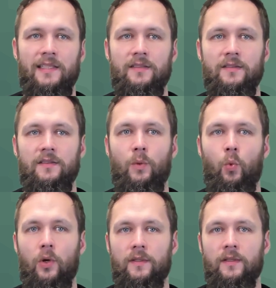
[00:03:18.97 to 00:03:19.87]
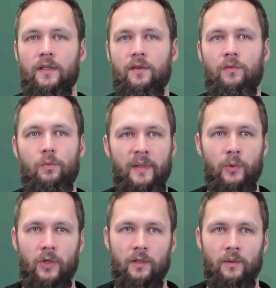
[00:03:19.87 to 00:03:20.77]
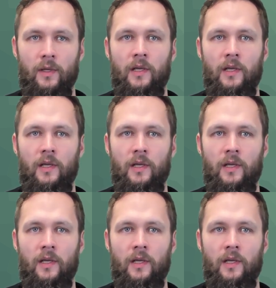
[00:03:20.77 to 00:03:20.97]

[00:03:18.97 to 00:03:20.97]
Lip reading: is the World3 model,